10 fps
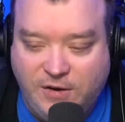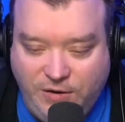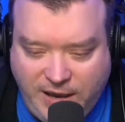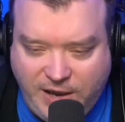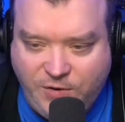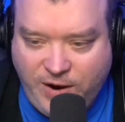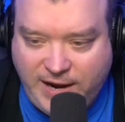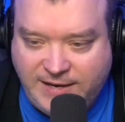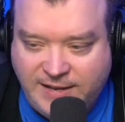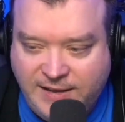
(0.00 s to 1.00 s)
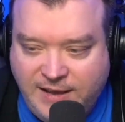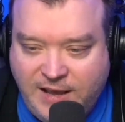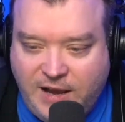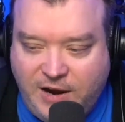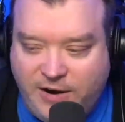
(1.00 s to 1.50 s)
Okay, great.
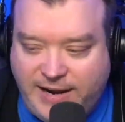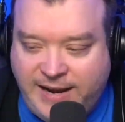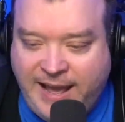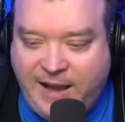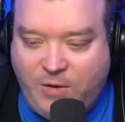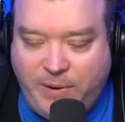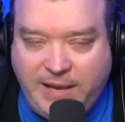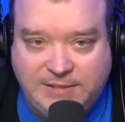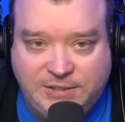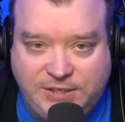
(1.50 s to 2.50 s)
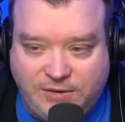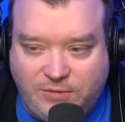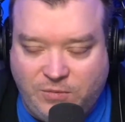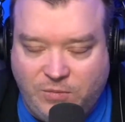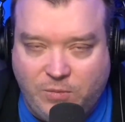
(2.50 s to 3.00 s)
All right, now page
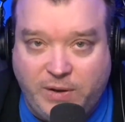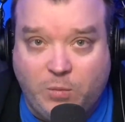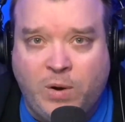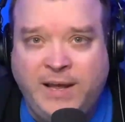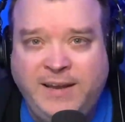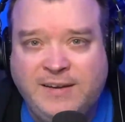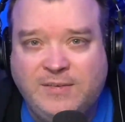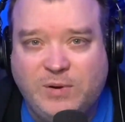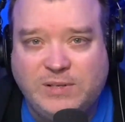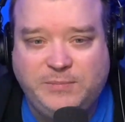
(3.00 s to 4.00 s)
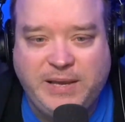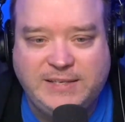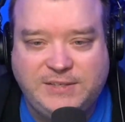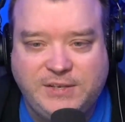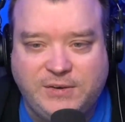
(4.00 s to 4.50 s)
two. Wait, what? What's
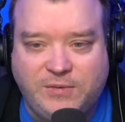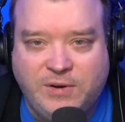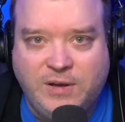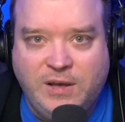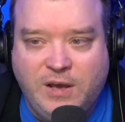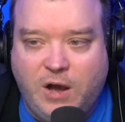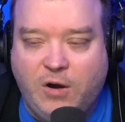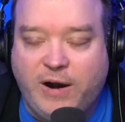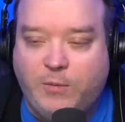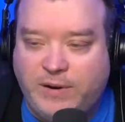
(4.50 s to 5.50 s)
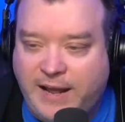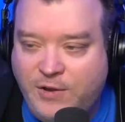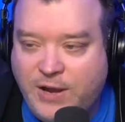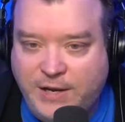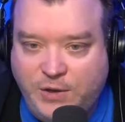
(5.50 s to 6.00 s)
page two? All right, well, now
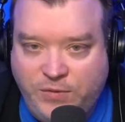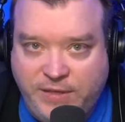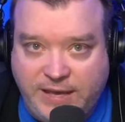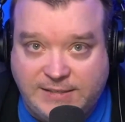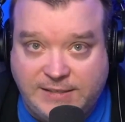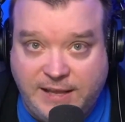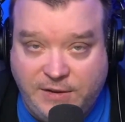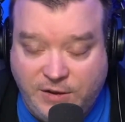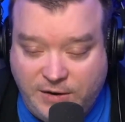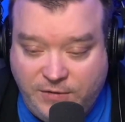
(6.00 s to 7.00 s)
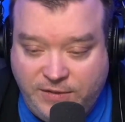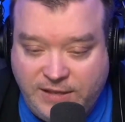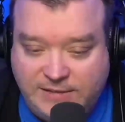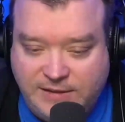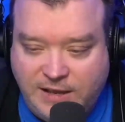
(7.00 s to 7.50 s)
you got to do this, and now you got to do
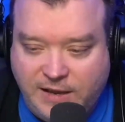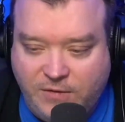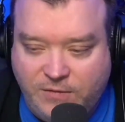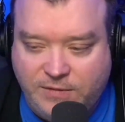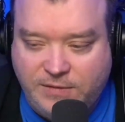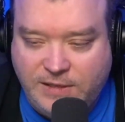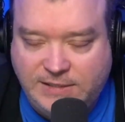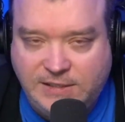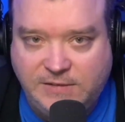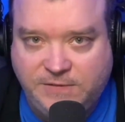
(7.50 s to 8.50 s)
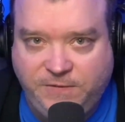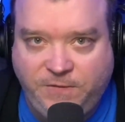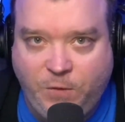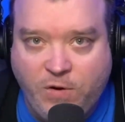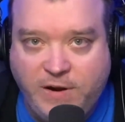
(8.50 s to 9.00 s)
this. And I go, this is
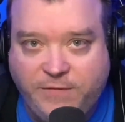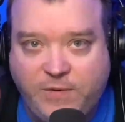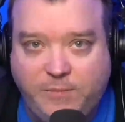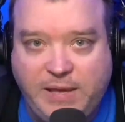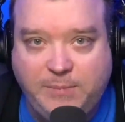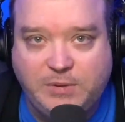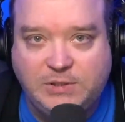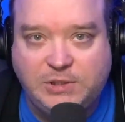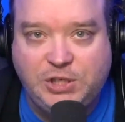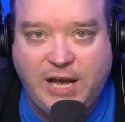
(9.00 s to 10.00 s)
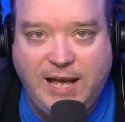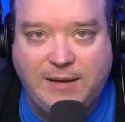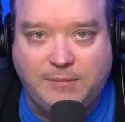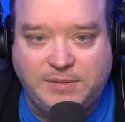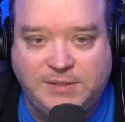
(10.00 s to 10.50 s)
four different people's
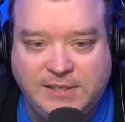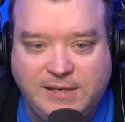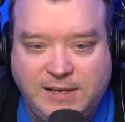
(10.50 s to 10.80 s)
jobs.